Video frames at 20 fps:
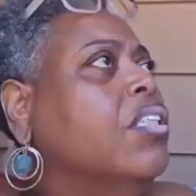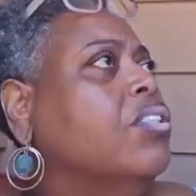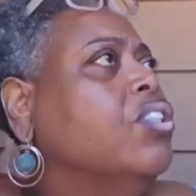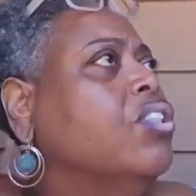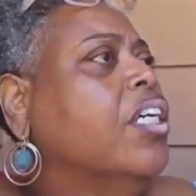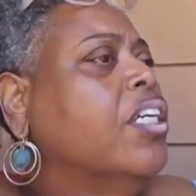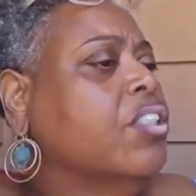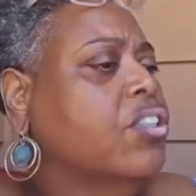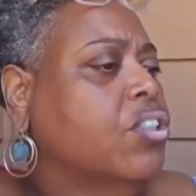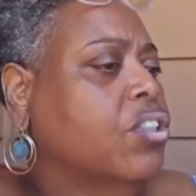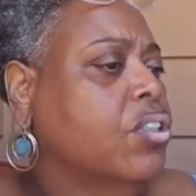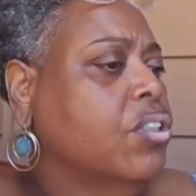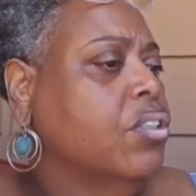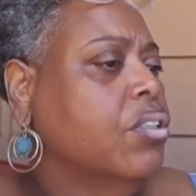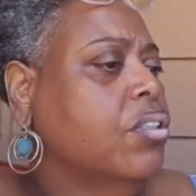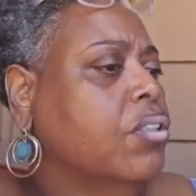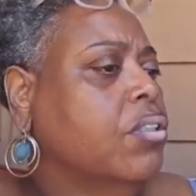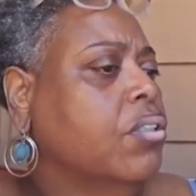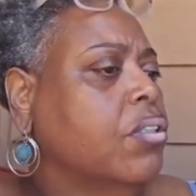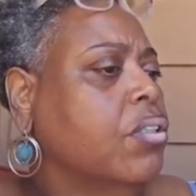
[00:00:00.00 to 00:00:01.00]
injection?
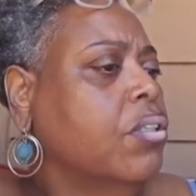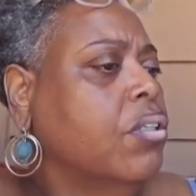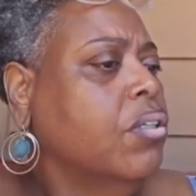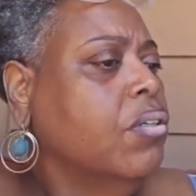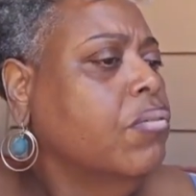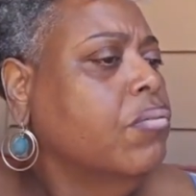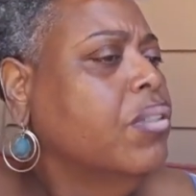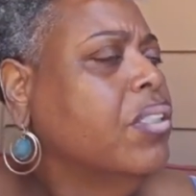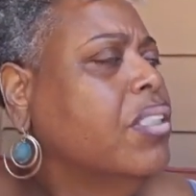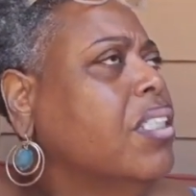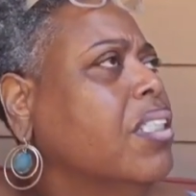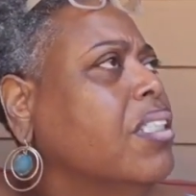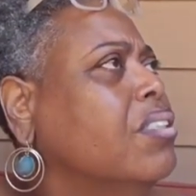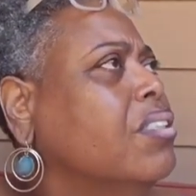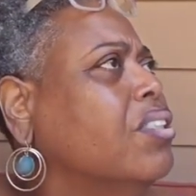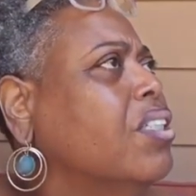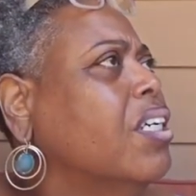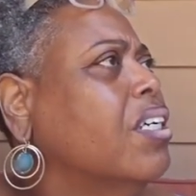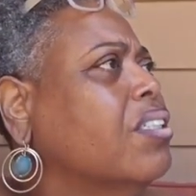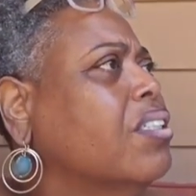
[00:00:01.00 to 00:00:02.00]
What's an
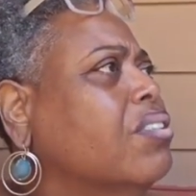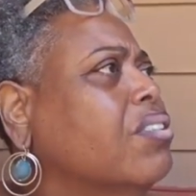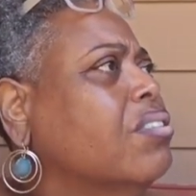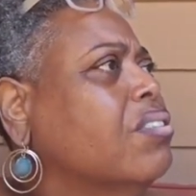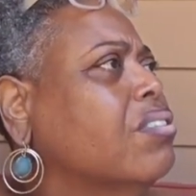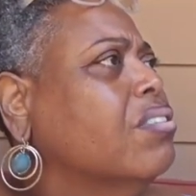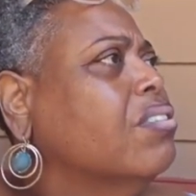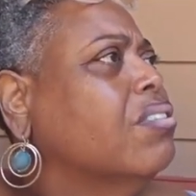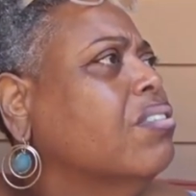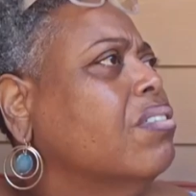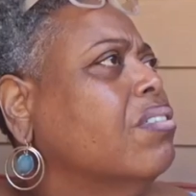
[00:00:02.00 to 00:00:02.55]
injection?